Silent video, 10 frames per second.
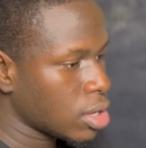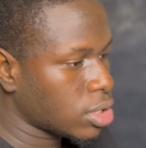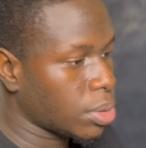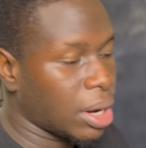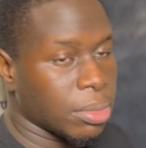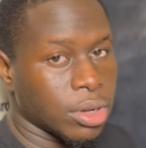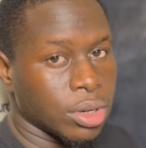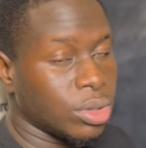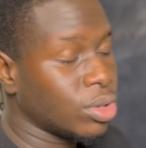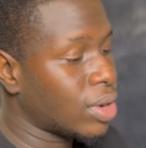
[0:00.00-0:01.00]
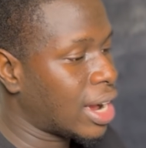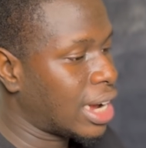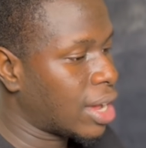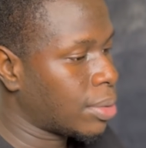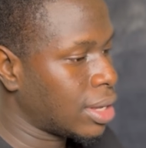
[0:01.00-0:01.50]
So what I'm going to do right
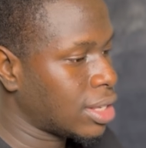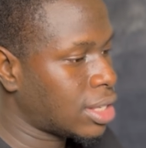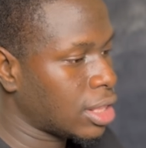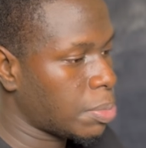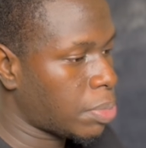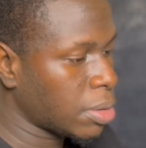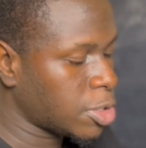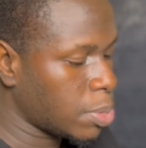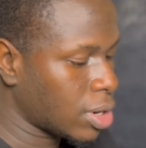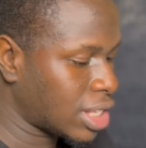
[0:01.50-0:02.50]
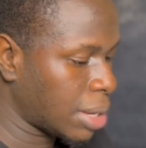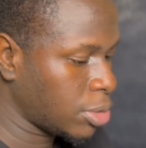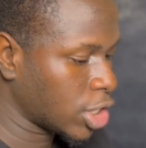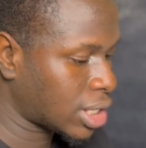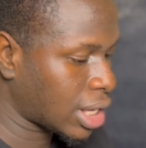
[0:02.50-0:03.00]
now is in the prompts box, let me
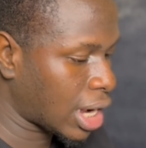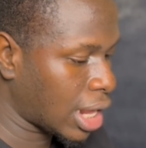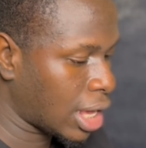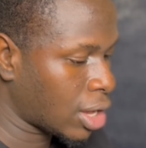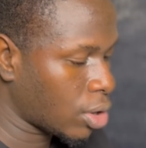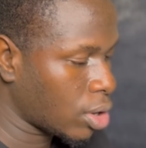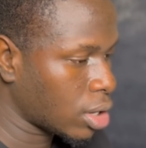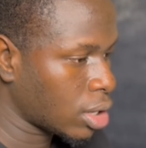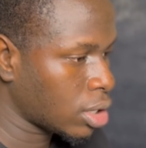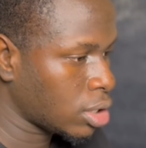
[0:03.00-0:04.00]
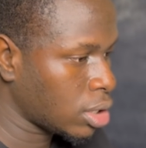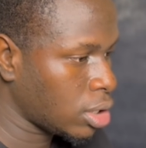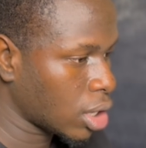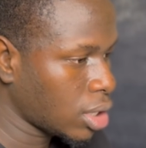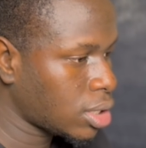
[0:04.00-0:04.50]
just click on
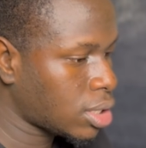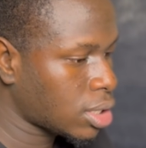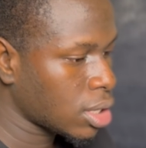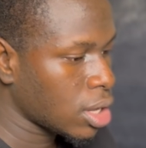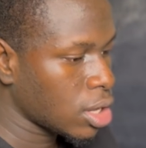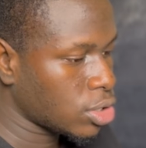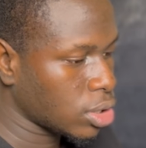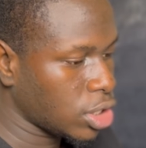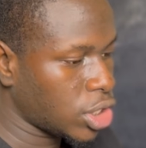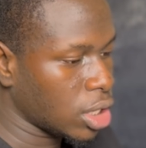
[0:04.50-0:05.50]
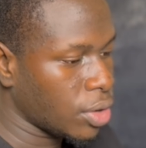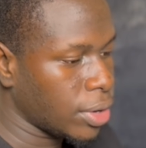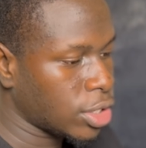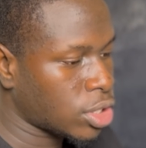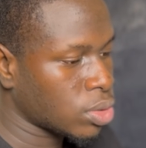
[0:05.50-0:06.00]
dots. So this
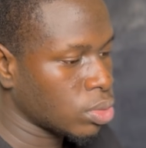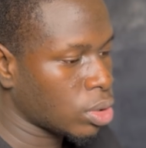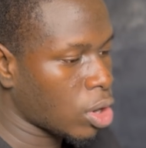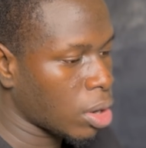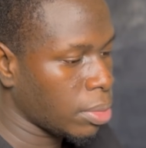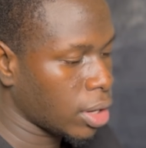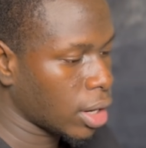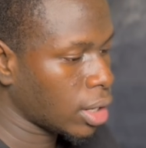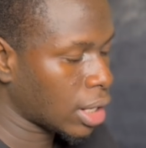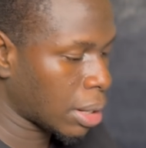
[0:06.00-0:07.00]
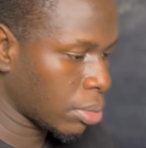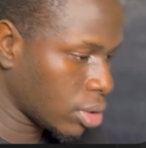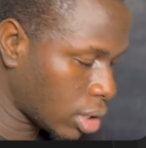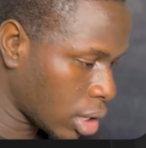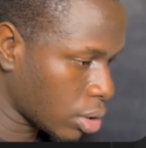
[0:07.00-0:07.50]
generates would come here, then I'm going
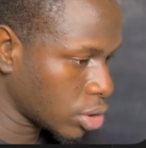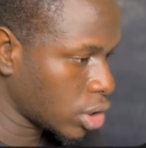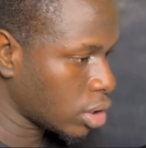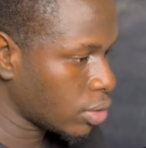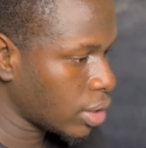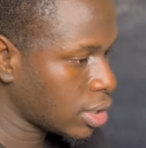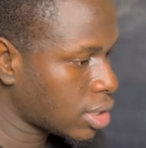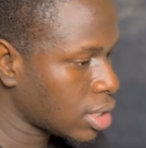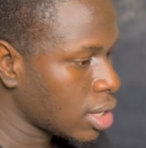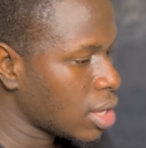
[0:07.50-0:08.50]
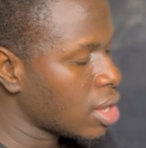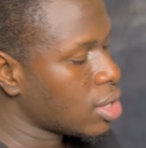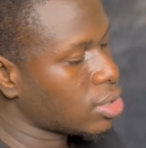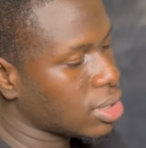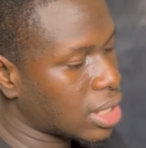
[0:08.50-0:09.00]
to click on generate.
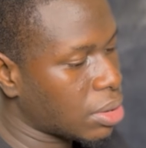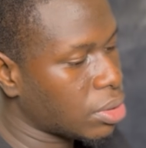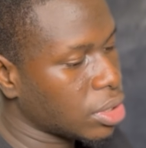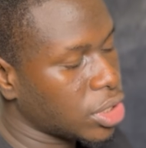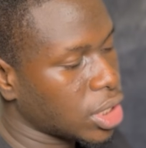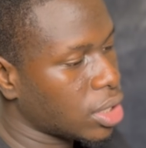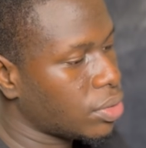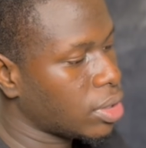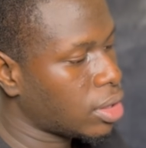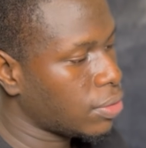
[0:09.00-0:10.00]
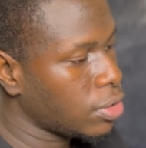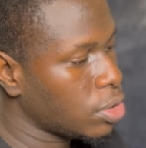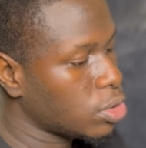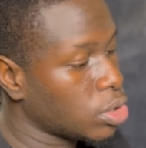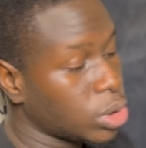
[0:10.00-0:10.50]
So it's now going to generate the
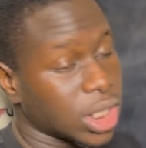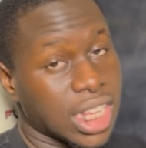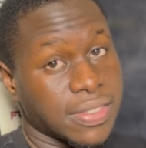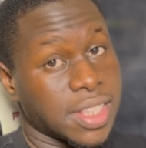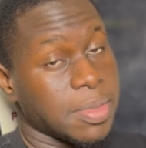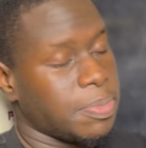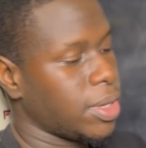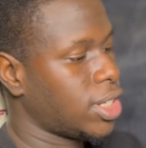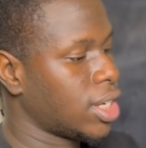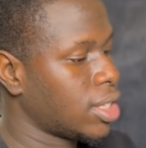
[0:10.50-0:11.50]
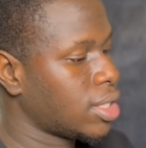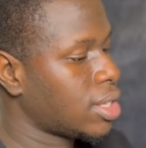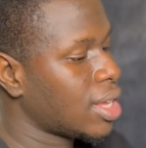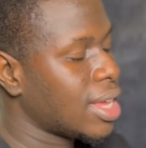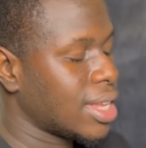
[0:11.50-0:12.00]
video. So just have to be patient
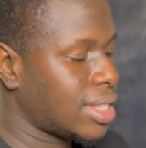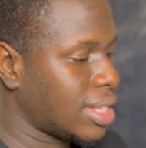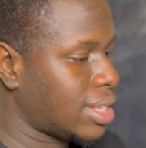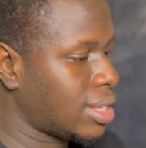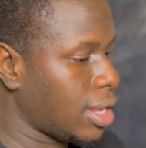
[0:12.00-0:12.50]
to see.